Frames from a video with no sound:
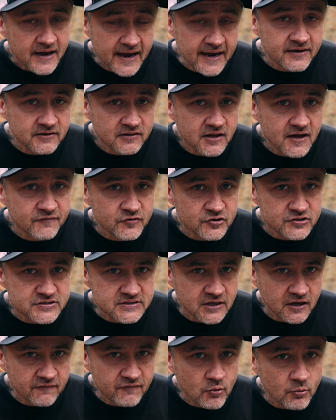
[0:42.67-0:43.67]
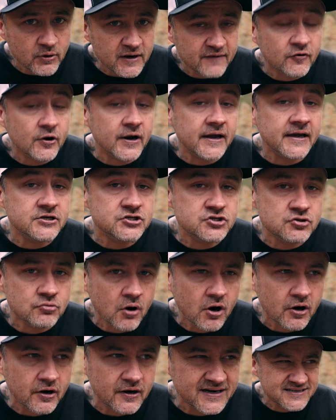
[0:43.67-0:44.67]
and love yourself at whatever age
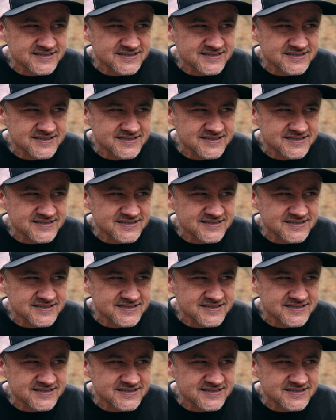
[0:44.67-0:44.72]
you are.